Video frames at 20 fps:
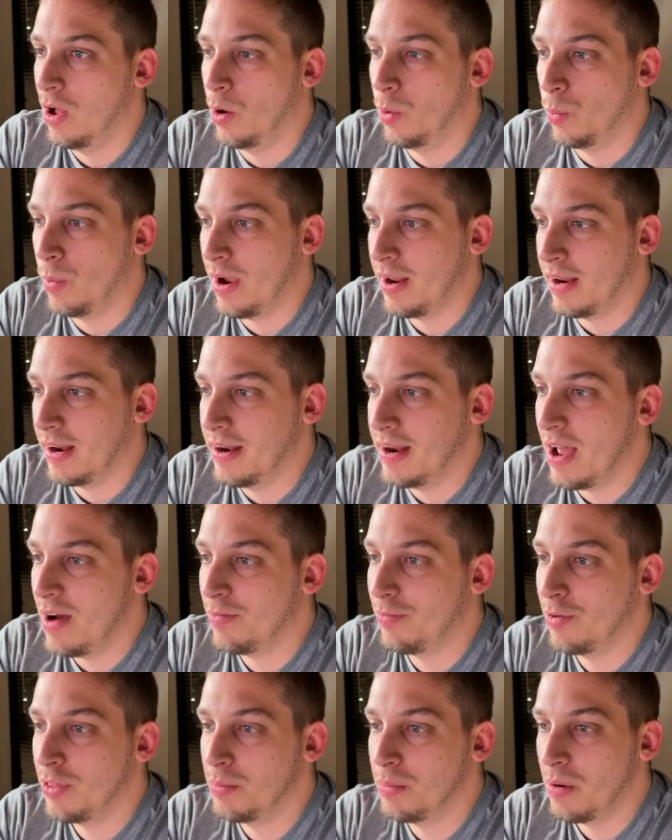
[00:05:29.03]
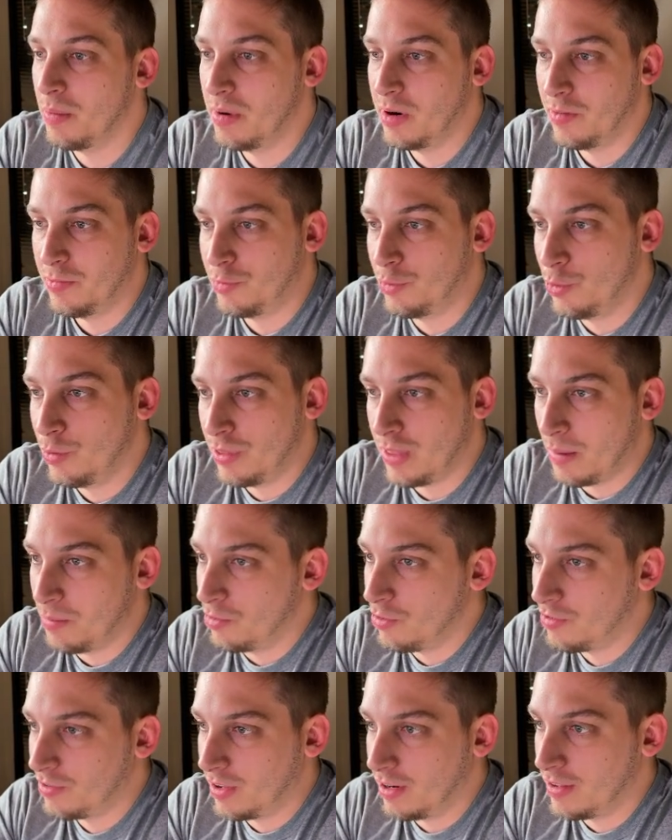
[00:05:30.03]
All right, and now for the moment of truth, I'm
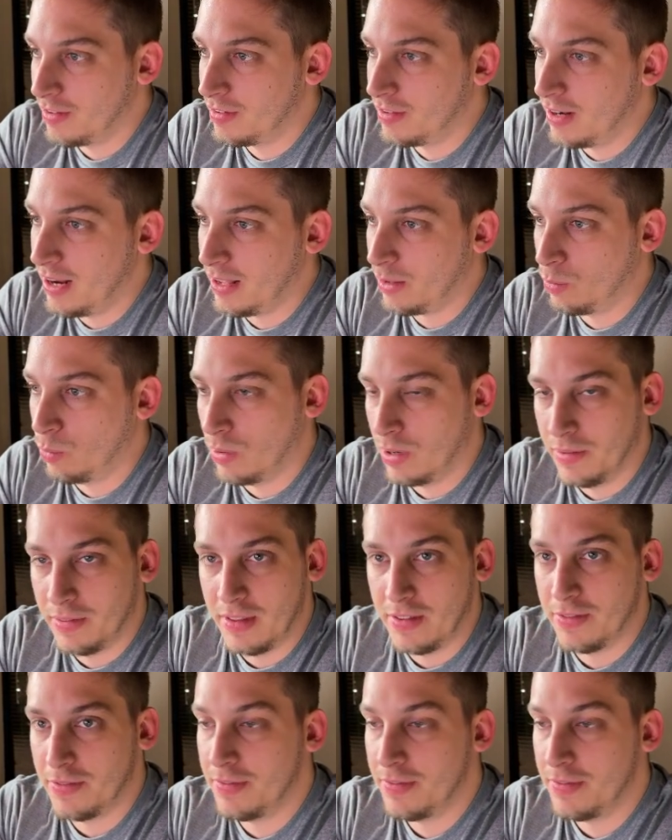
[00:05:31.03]
just gonna select one of these